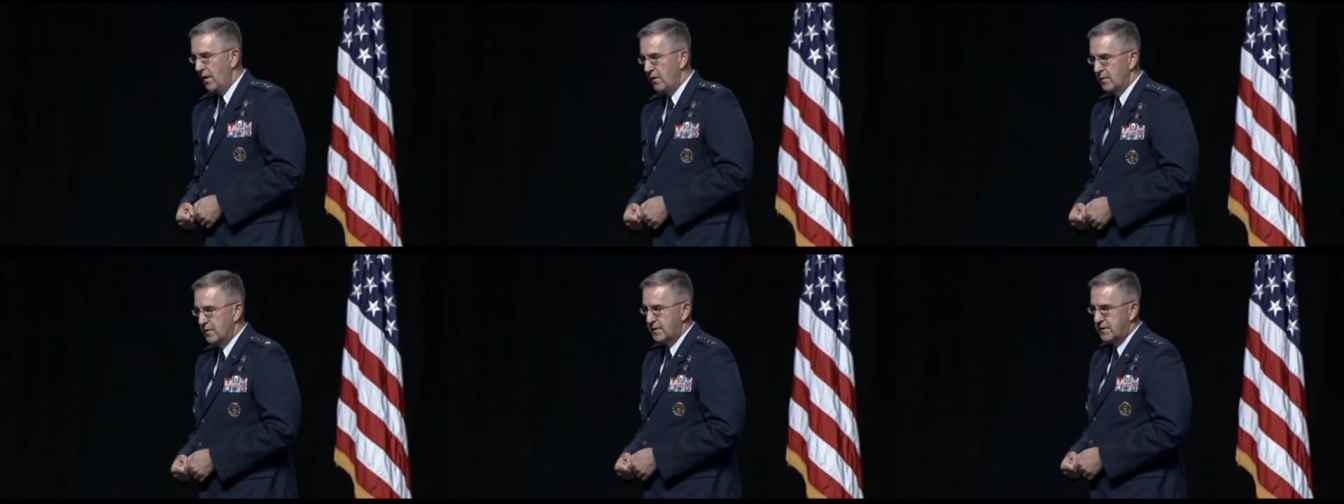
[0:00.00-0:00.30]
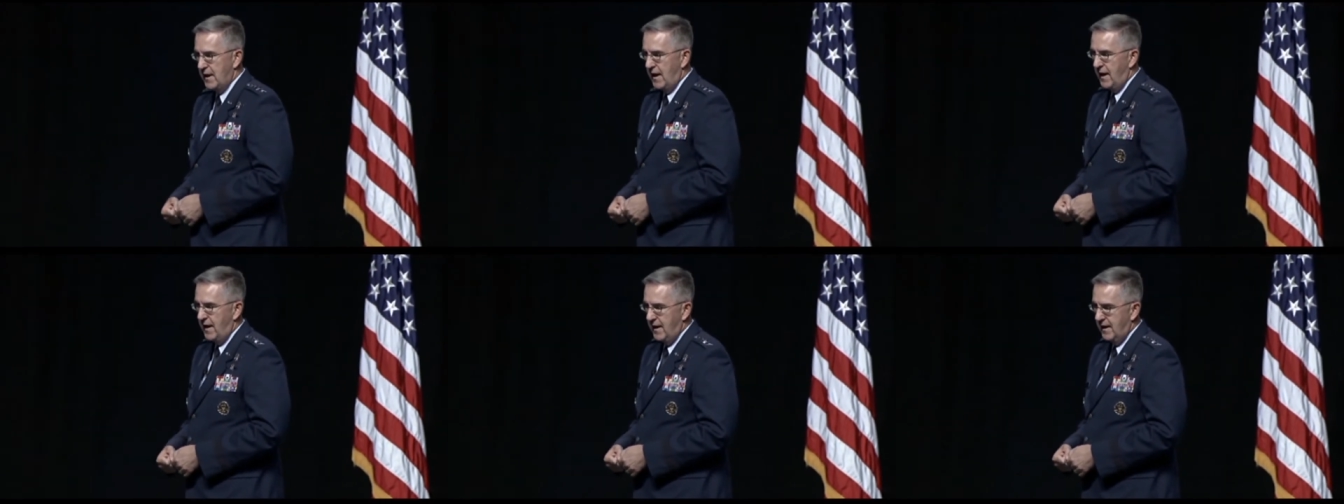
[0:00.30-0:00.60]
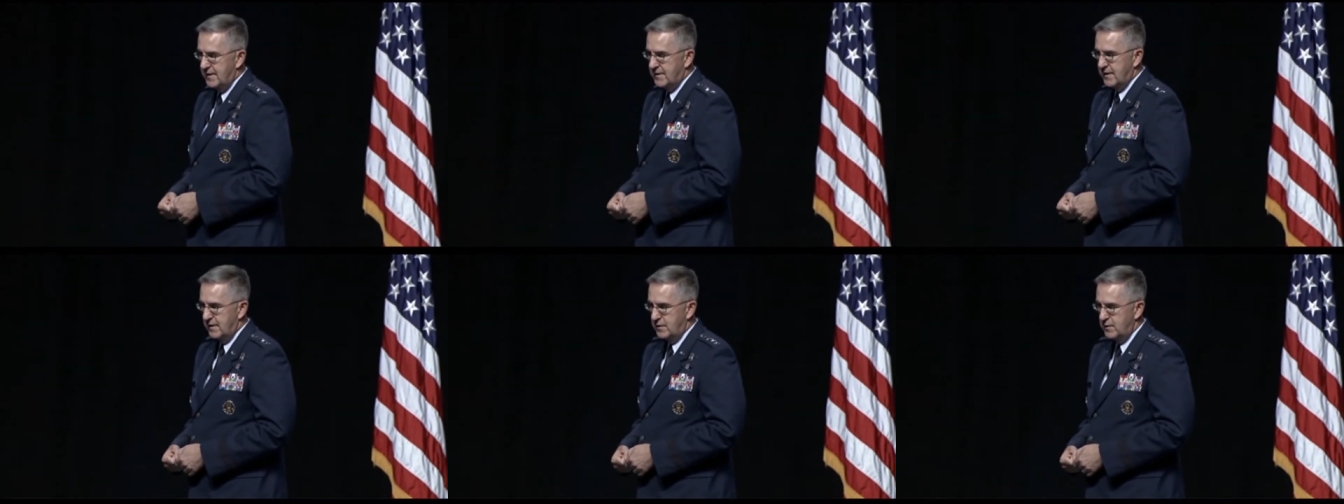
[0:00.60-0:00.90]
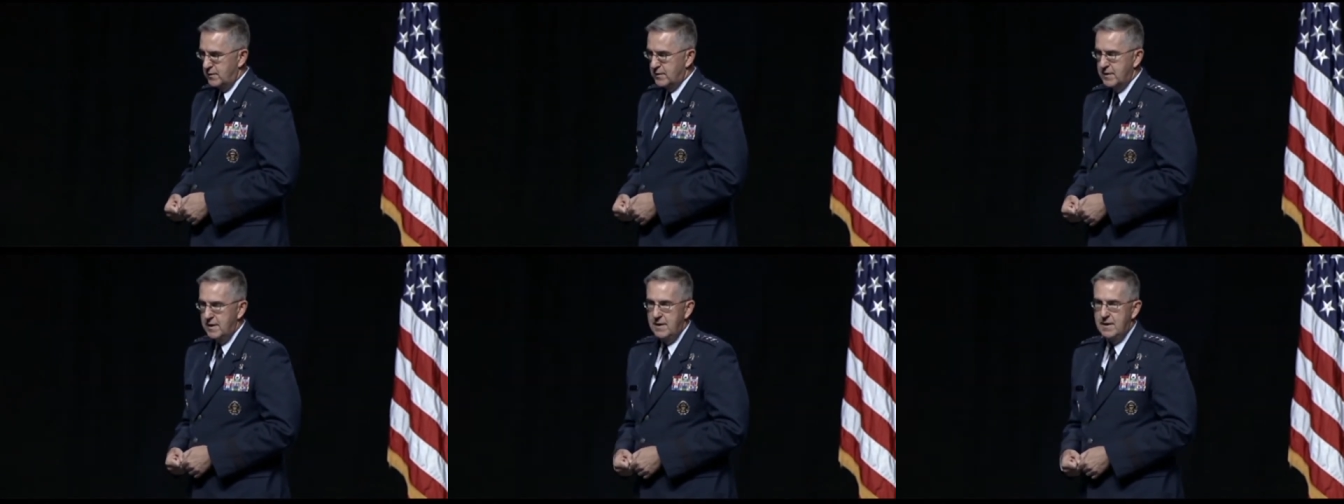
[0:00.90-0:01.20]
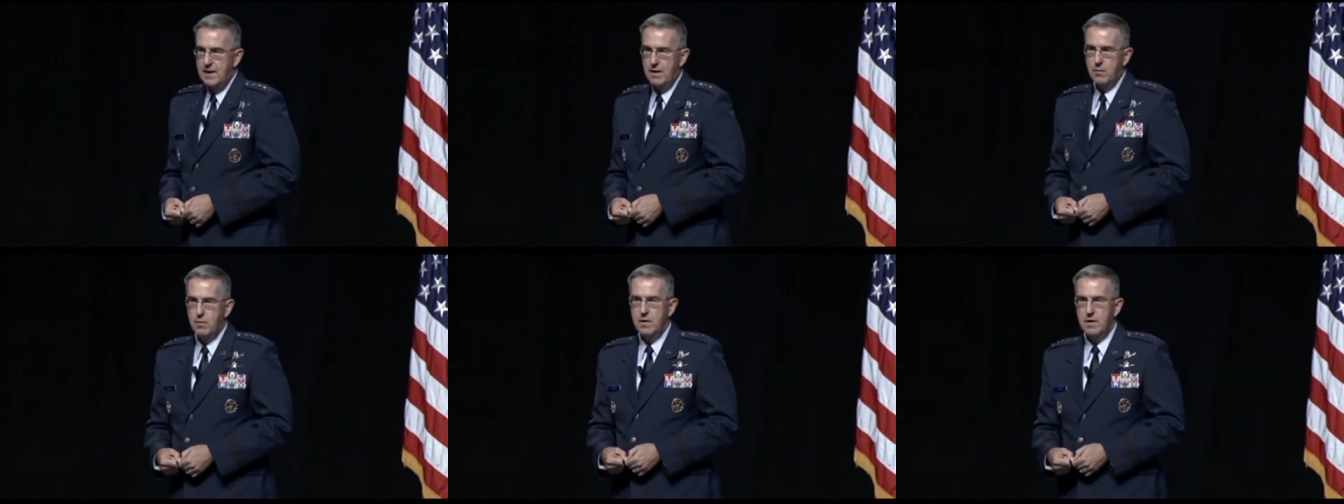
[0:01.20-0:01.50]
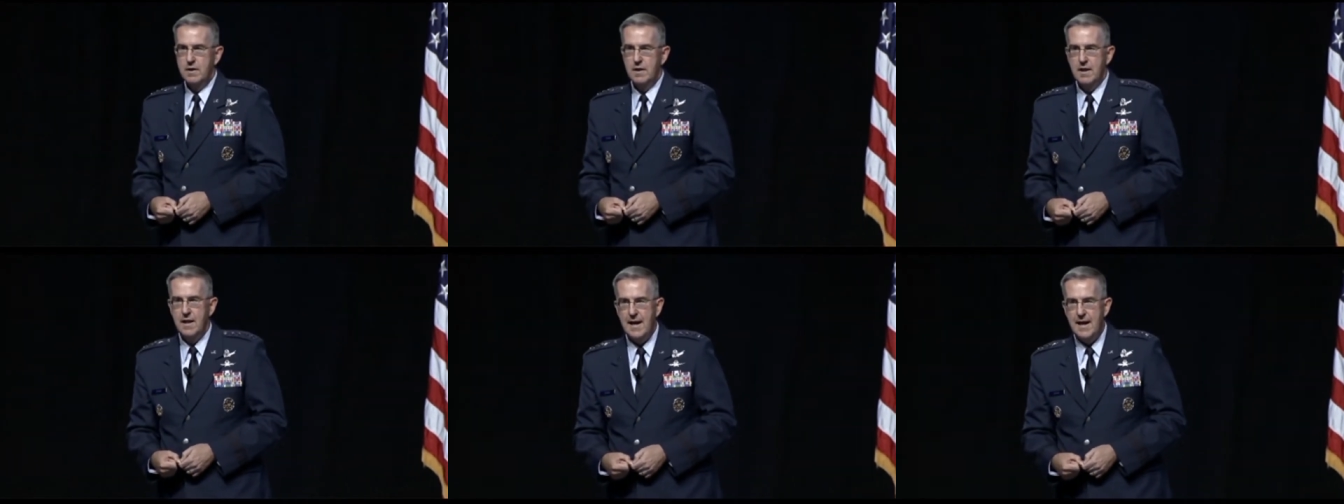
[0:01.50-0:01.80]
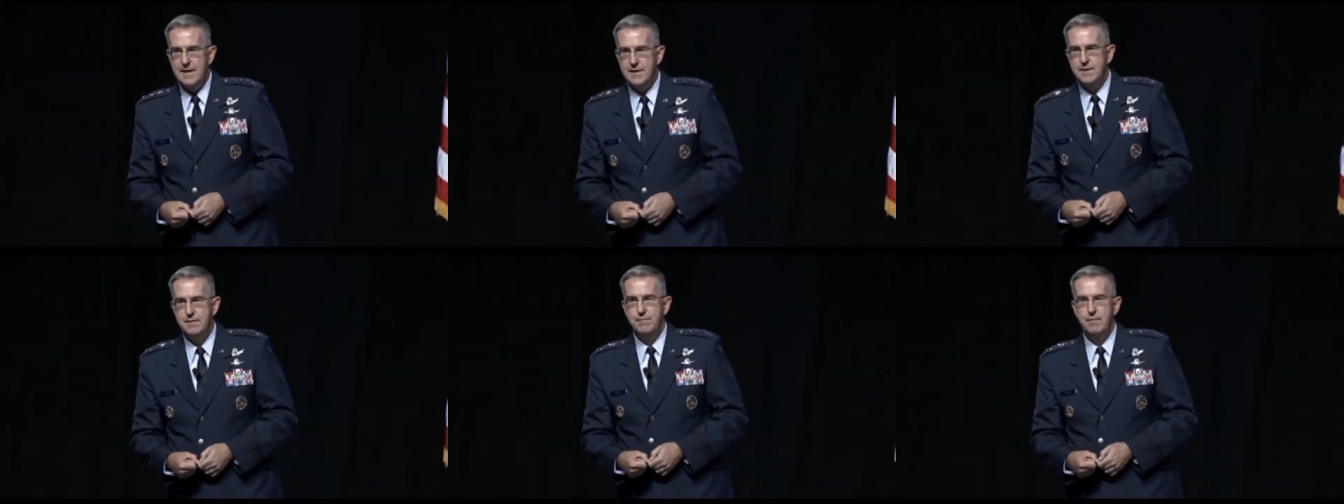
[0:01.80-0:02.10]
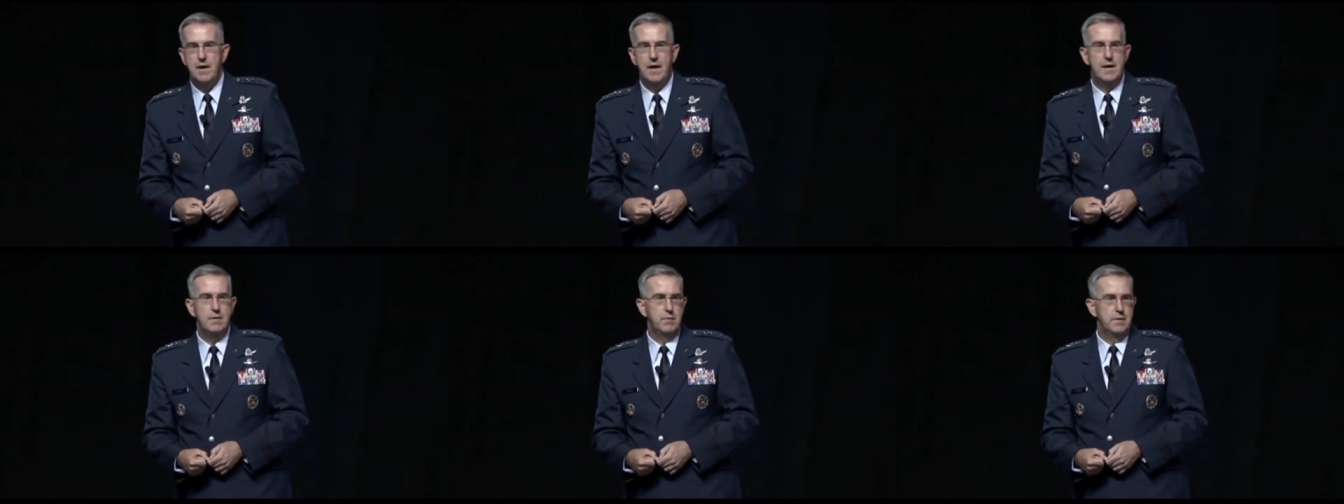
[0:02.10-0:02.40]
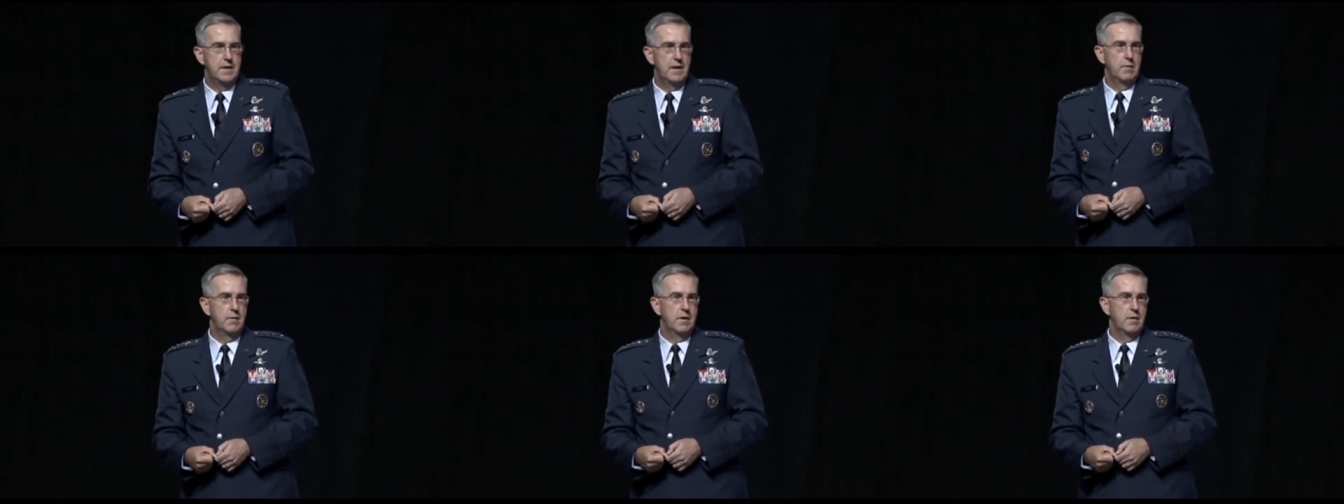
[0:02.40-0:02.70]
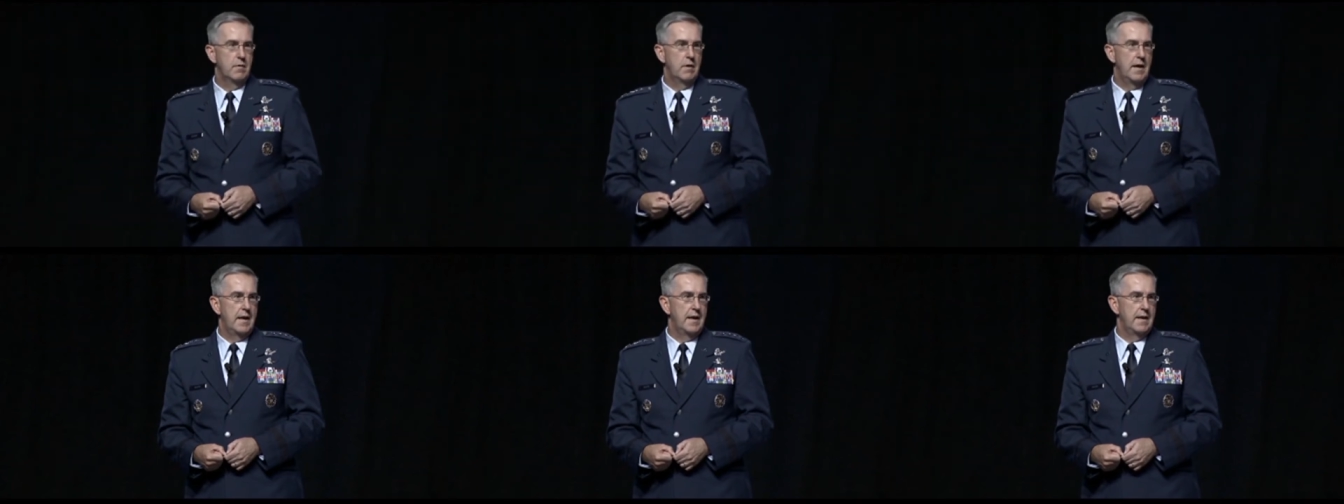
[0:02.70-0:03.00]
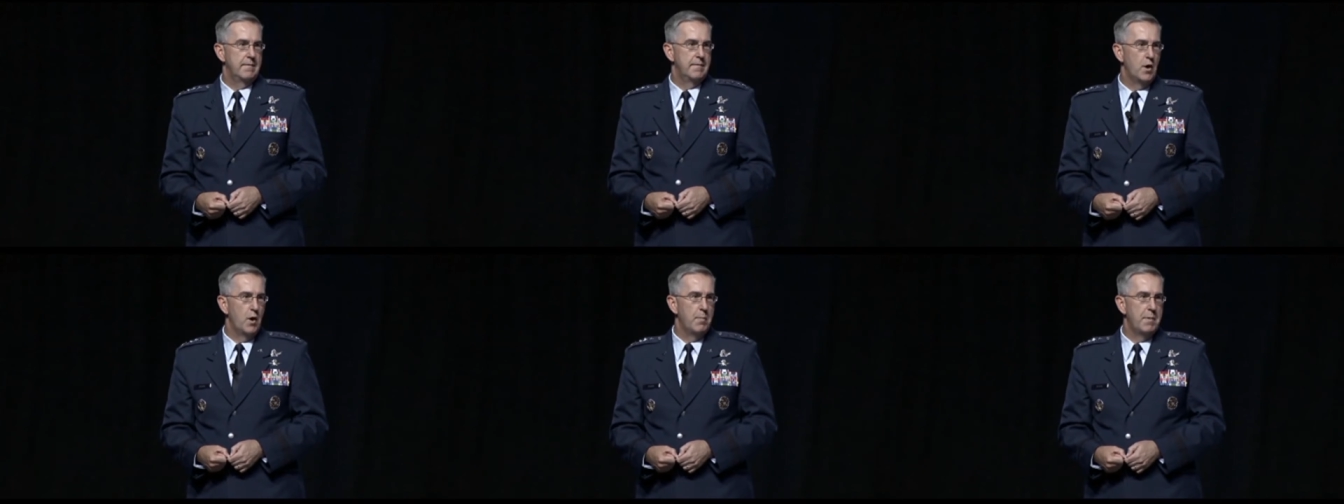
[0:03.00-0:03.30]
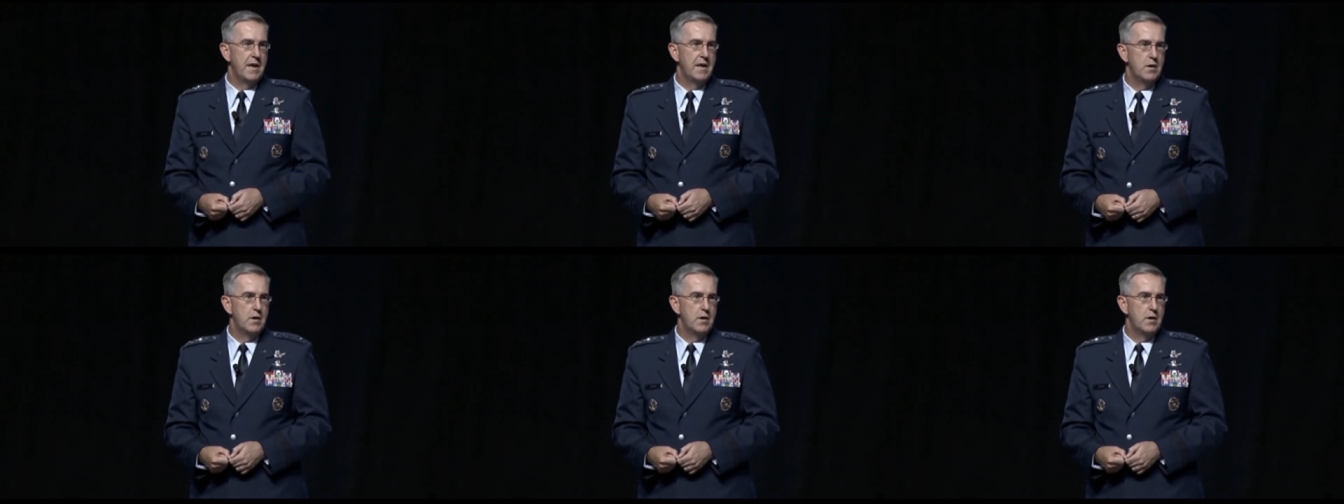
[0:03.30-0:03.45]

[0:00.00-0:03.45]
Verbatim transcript: All those satellites that you see there were classified when they were created.